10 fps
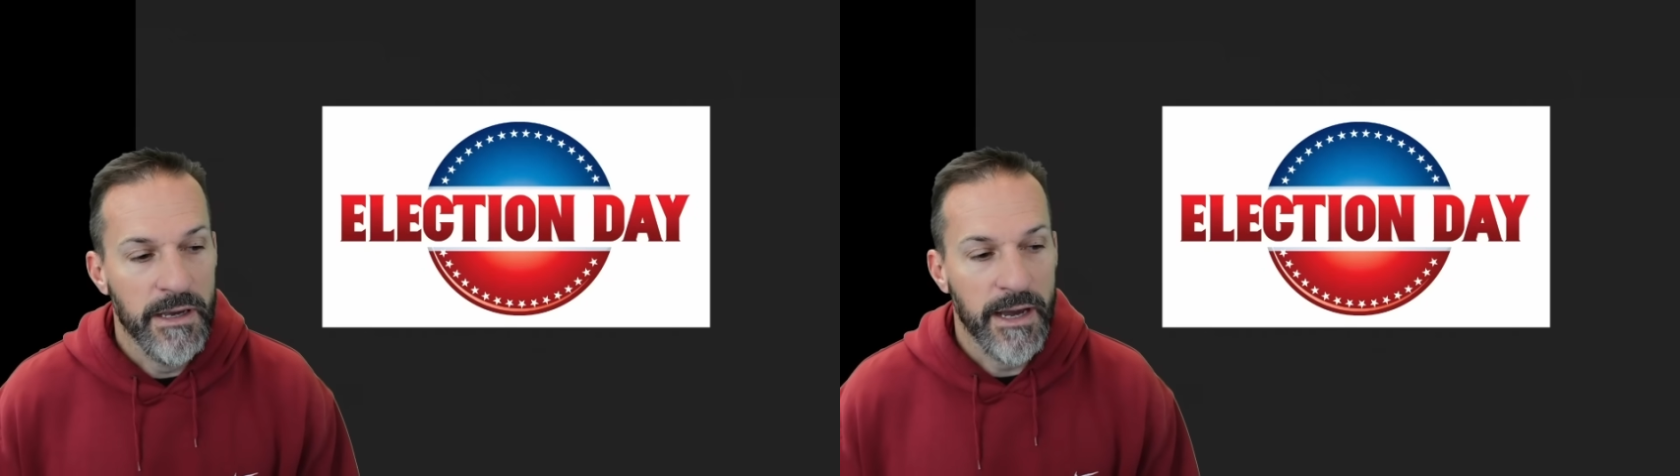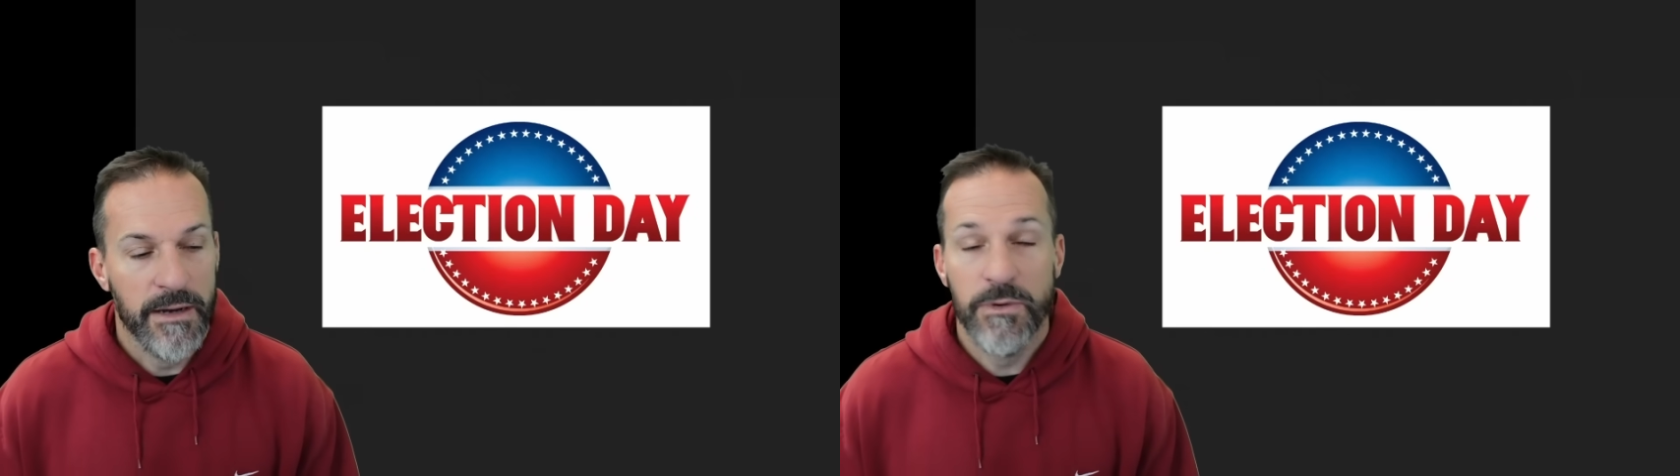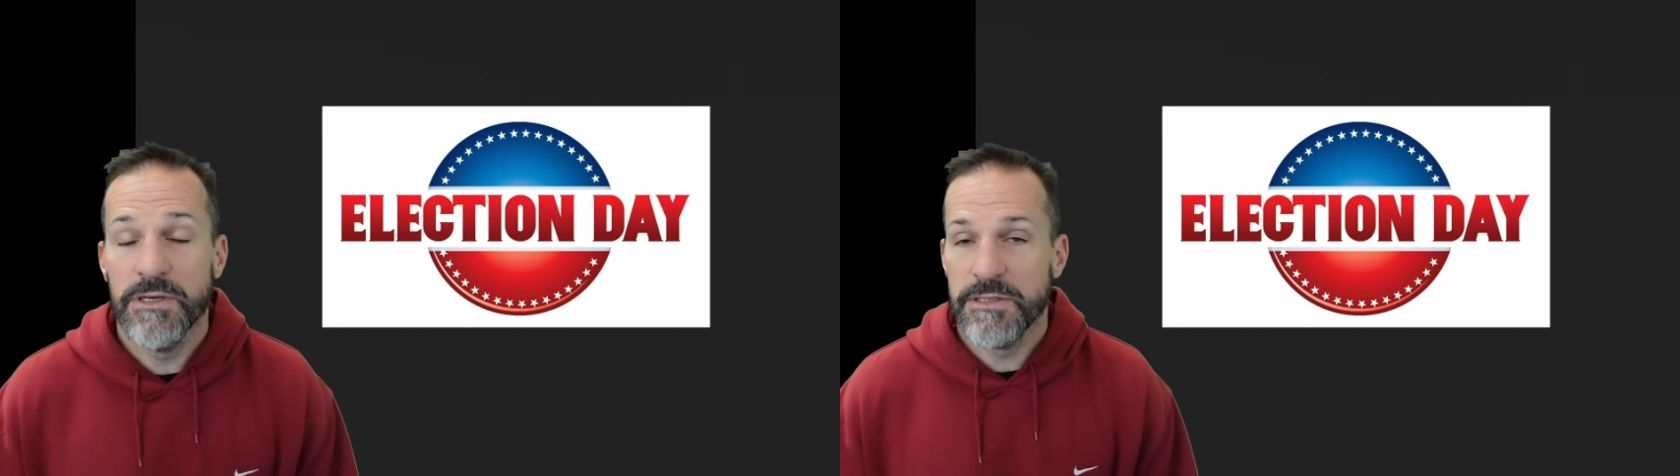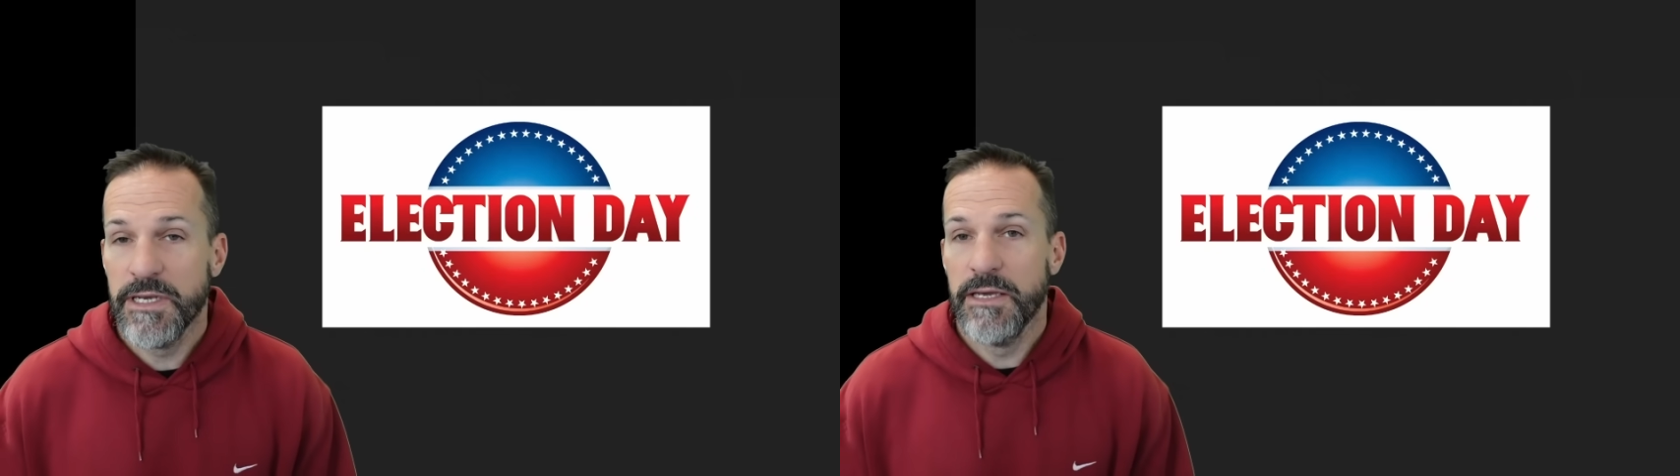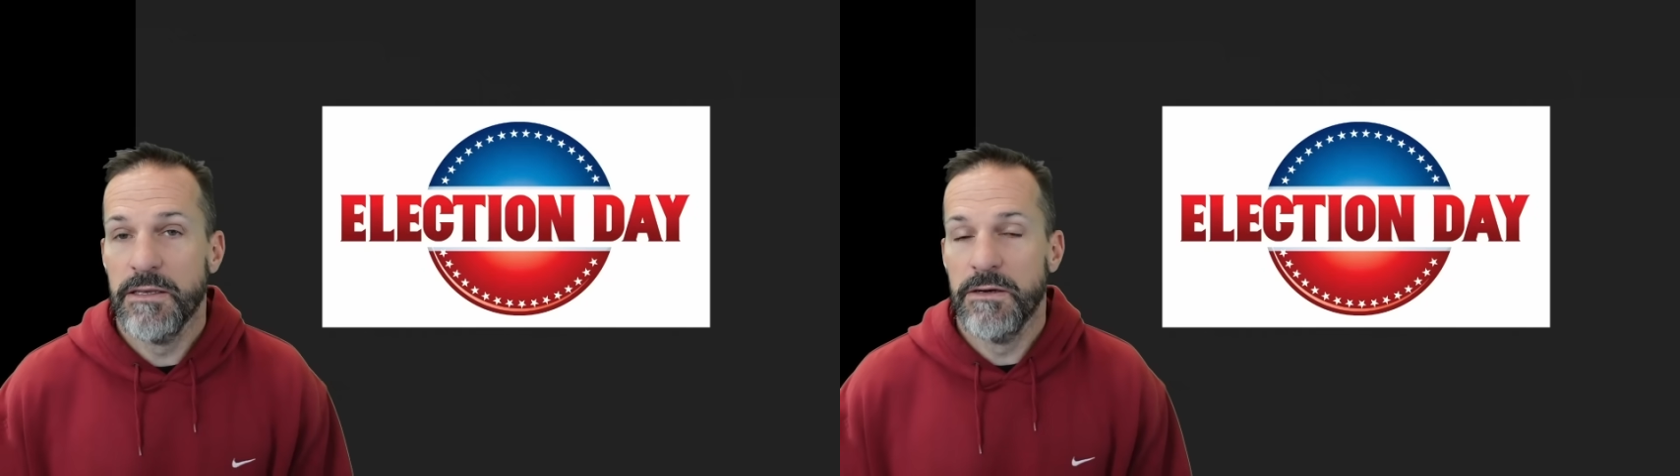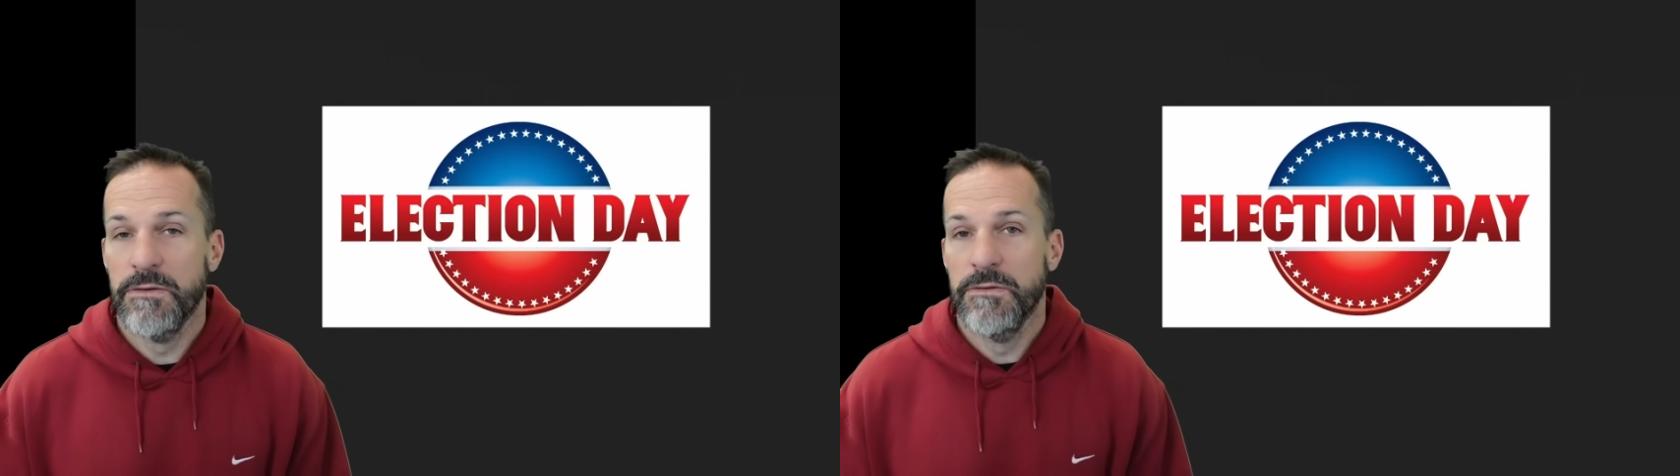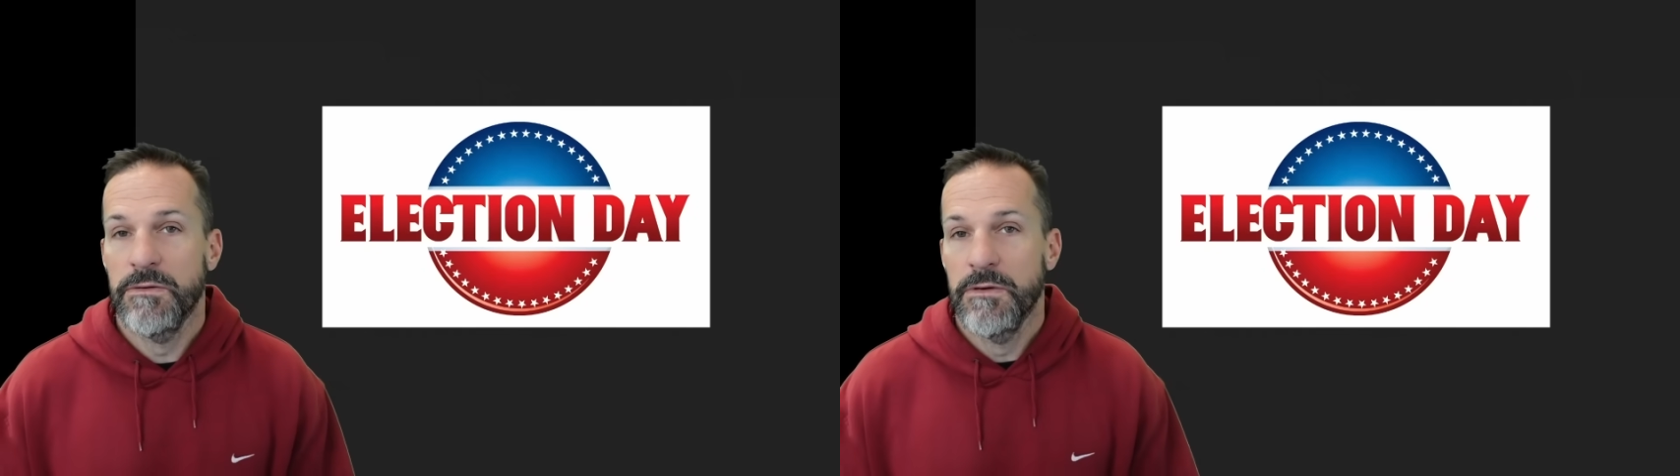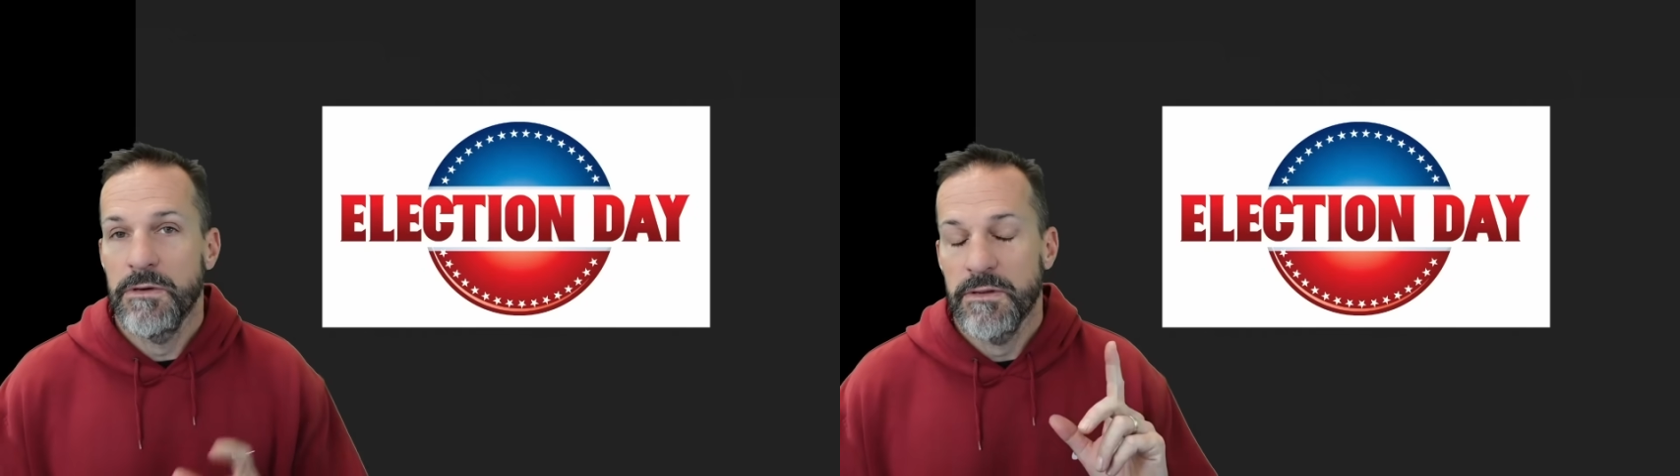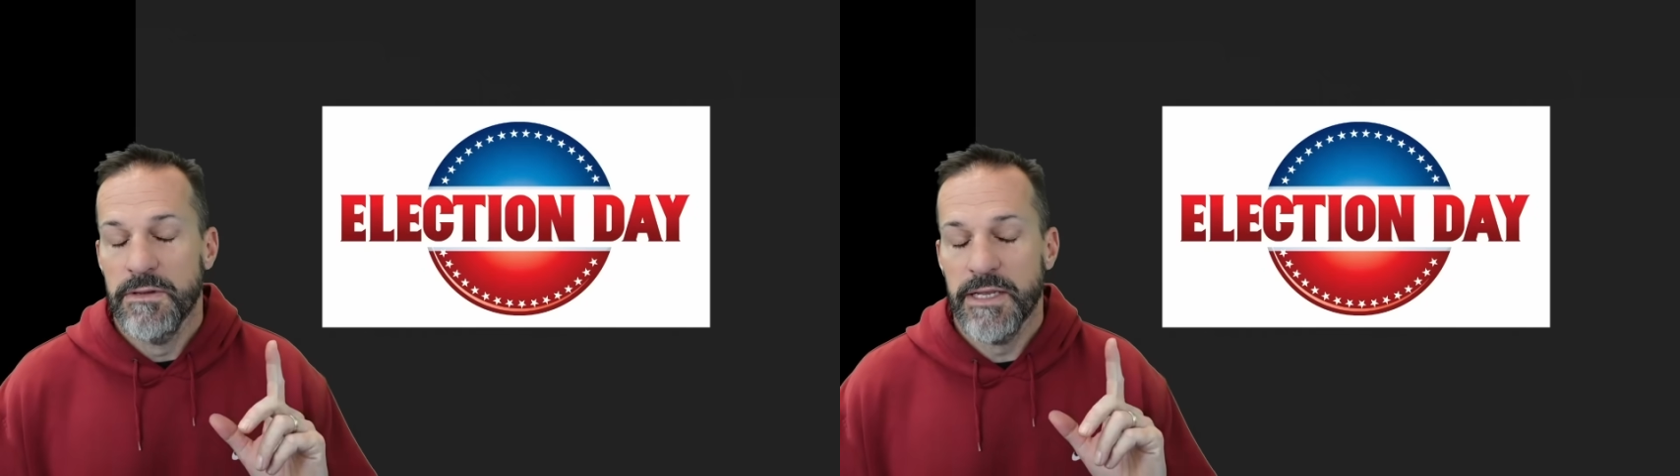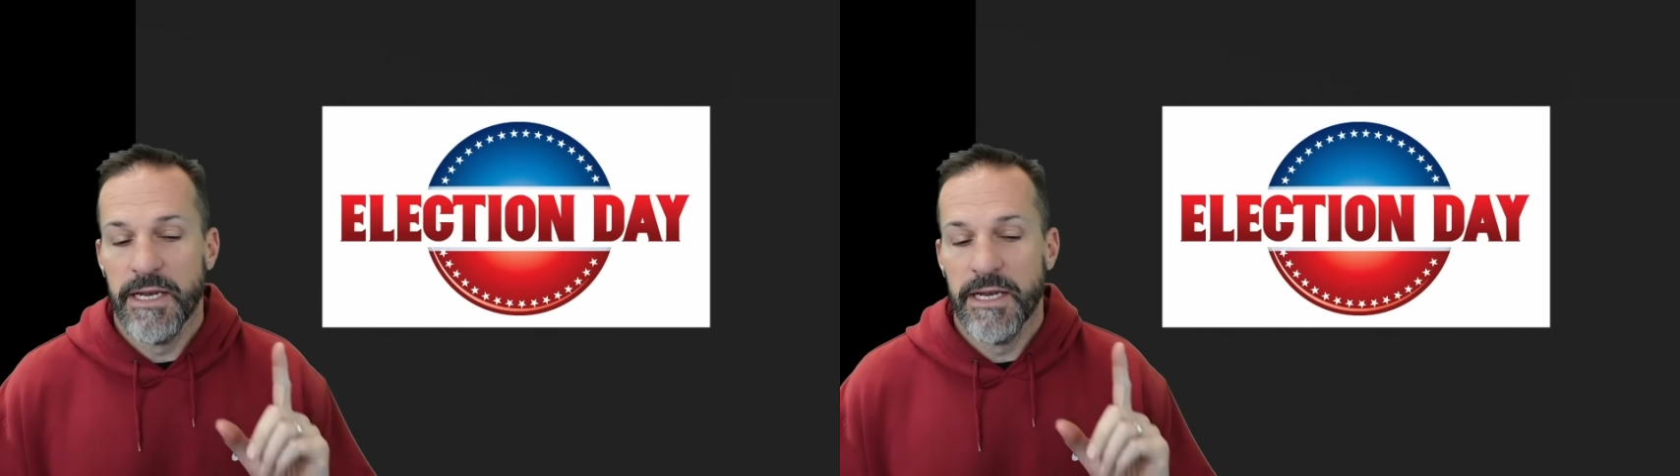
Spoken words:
I will say, though, that